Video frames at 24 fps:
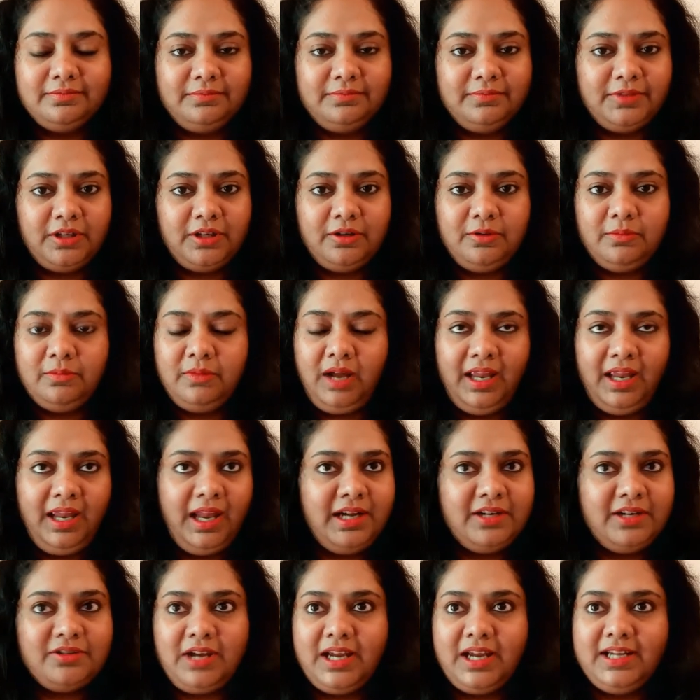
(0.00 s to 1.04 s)
you know my
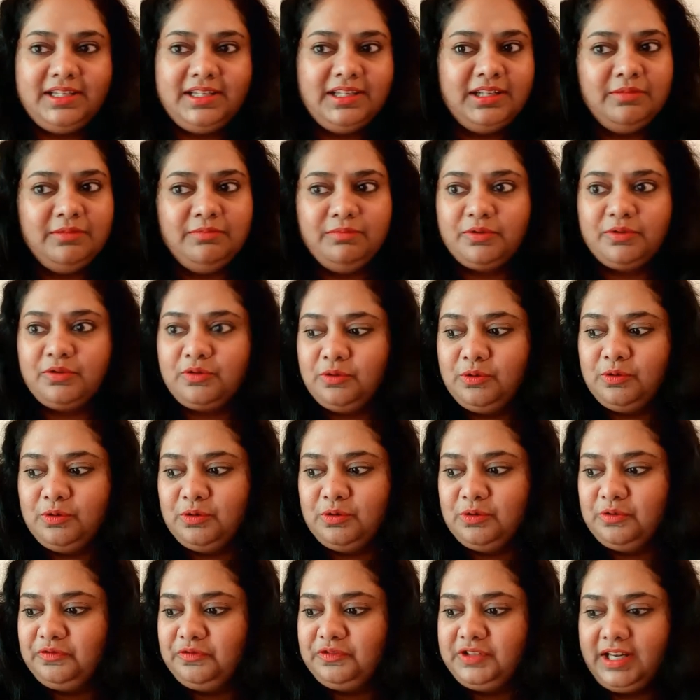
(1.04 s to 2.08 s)
handwriting
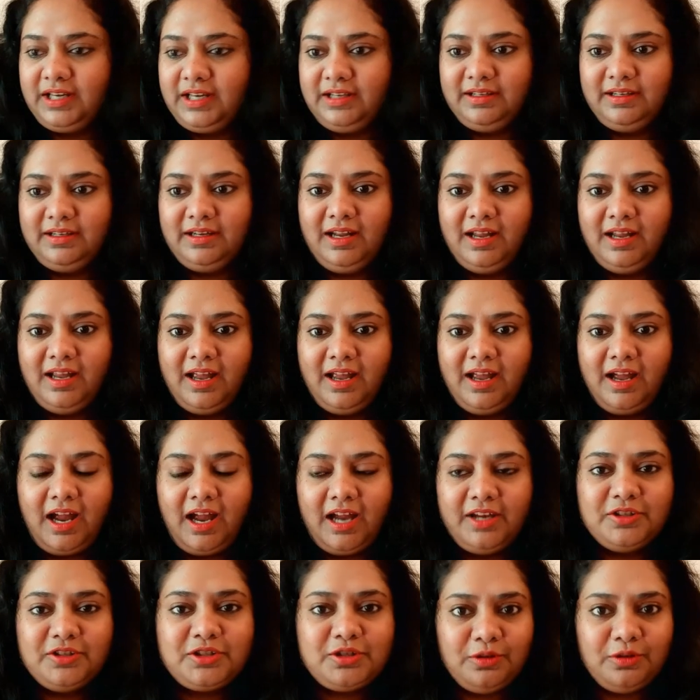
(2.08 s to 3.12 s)
improved and i
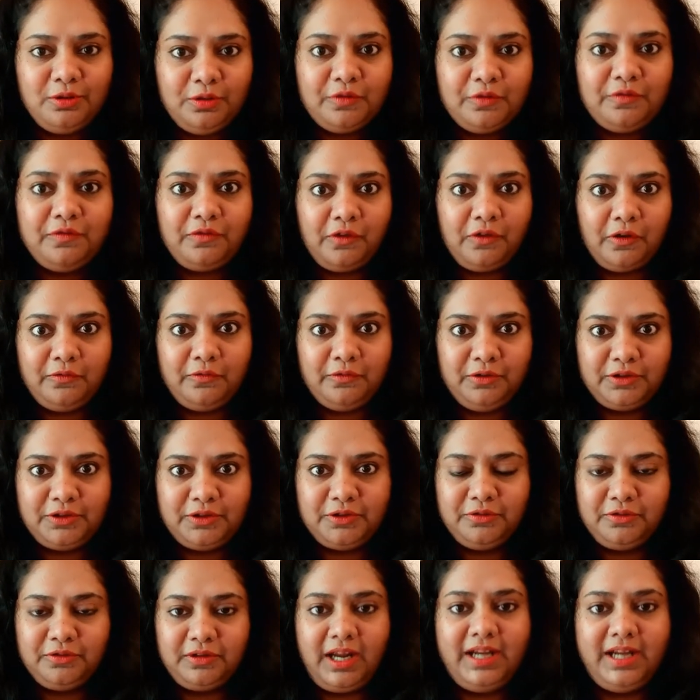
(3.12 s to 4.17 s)
used to look forward
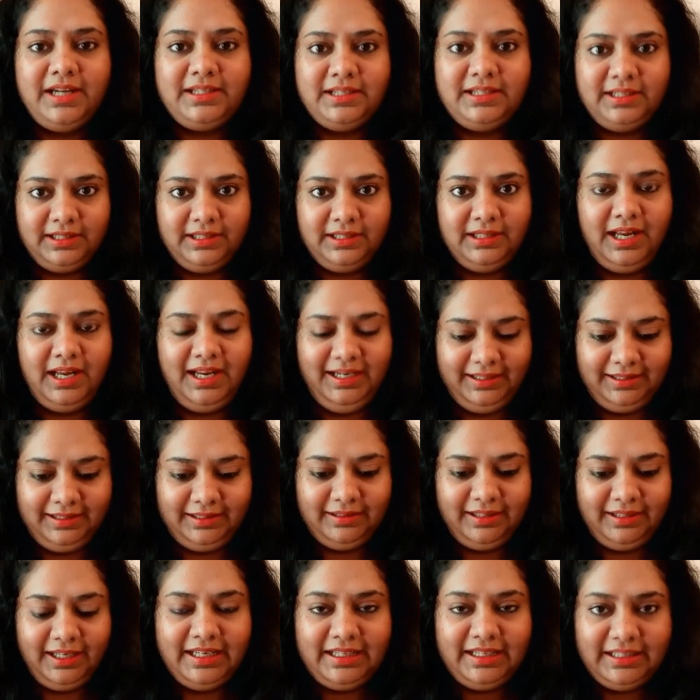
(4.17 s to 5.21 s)
to writing like
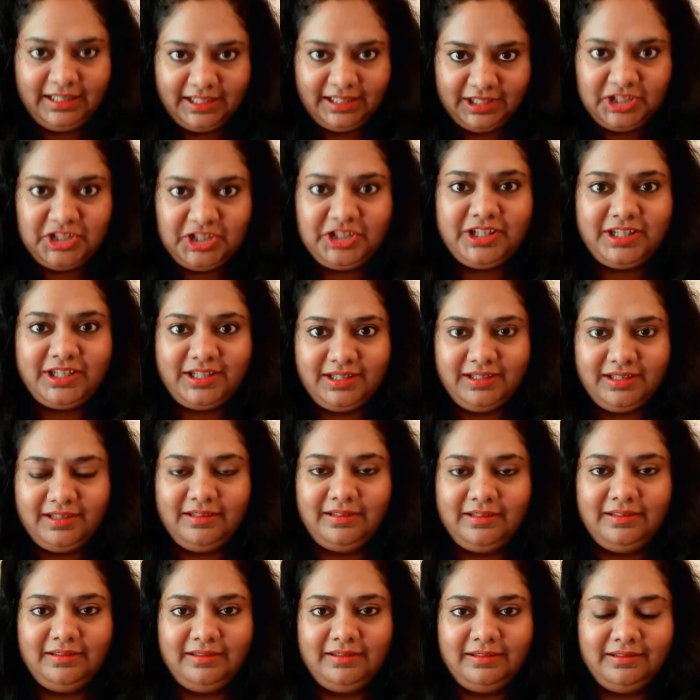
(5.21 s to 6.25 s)
english
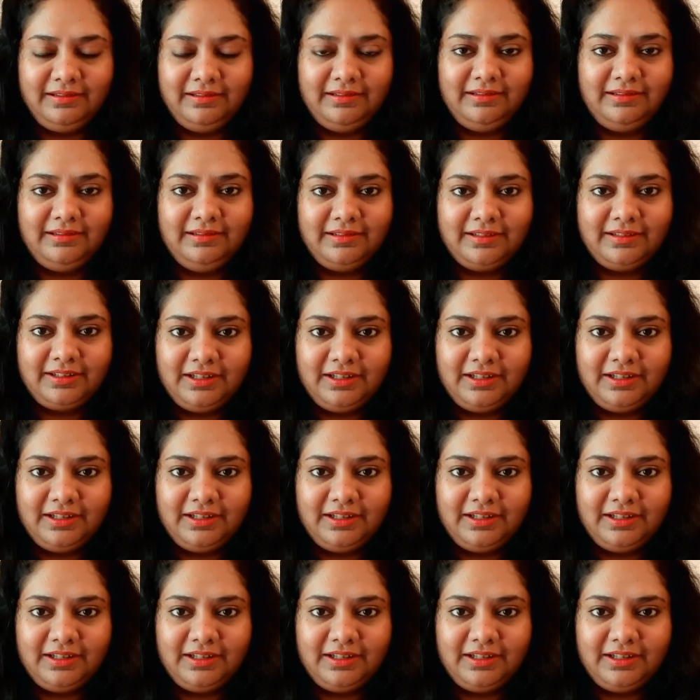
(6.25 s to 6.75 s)
uh,